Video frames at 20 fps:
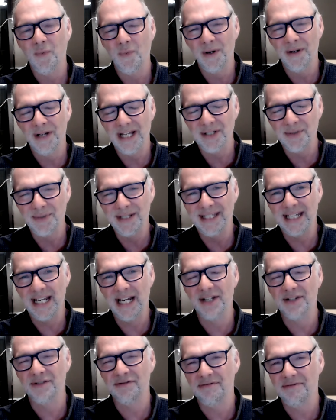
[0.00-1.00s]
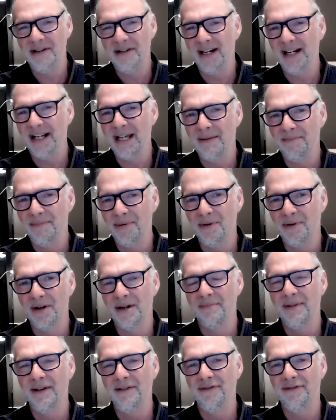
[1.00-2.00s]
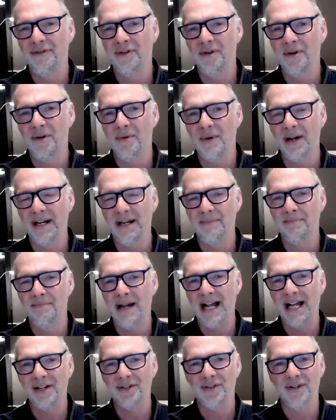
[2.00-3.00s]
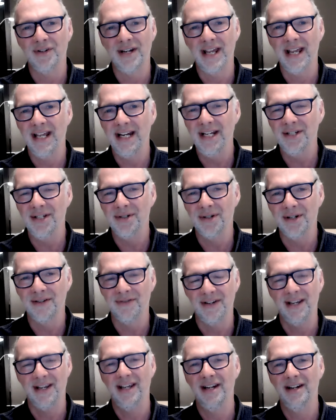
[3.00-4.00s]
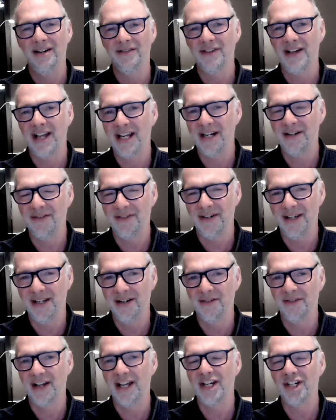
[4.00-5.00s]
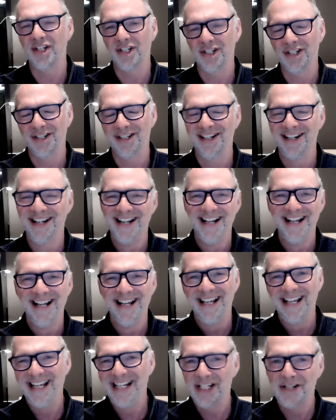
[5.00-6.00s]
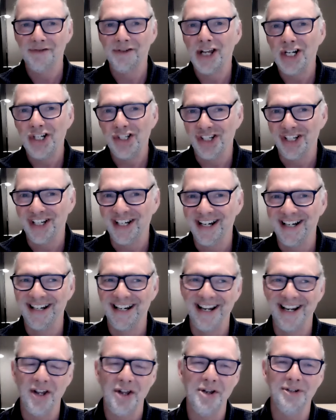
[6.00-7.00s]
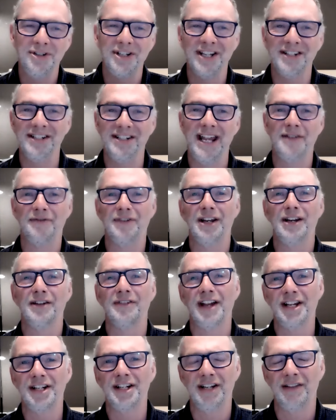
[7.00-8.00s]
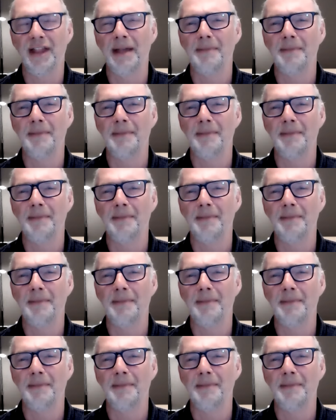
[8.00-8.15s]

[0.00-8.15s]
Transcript: as we said, it's really important before one embarks on any sort of innovative innovation intervention. And, and who doesn't have innovation in